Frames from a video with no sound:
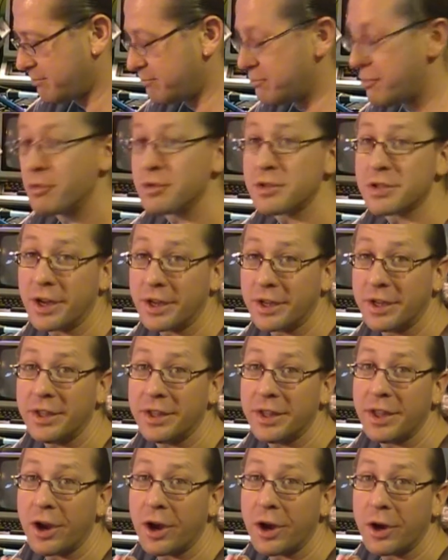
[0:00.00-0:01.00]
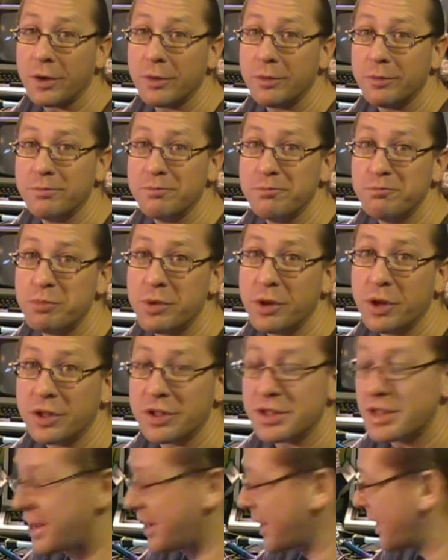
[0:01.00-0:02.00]
most likely they're
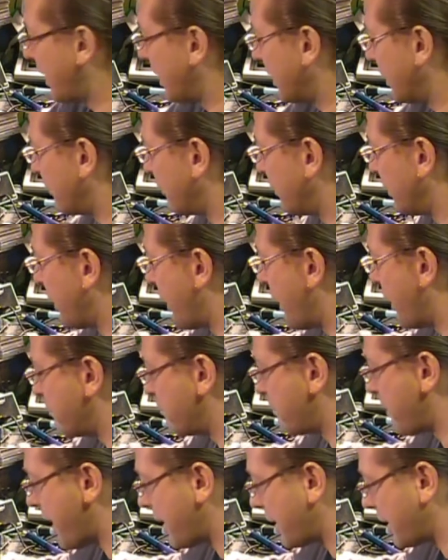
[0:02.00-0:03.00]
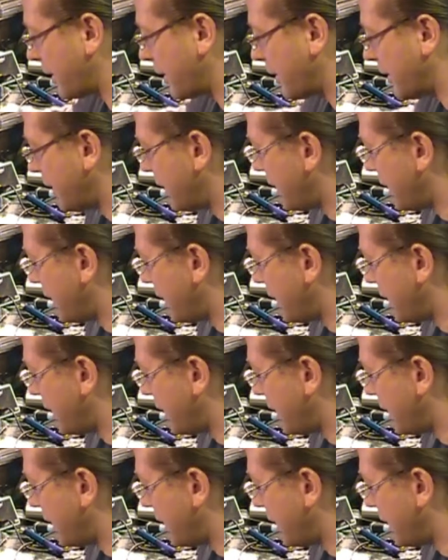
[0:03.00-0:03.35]
built a hell of a lot better.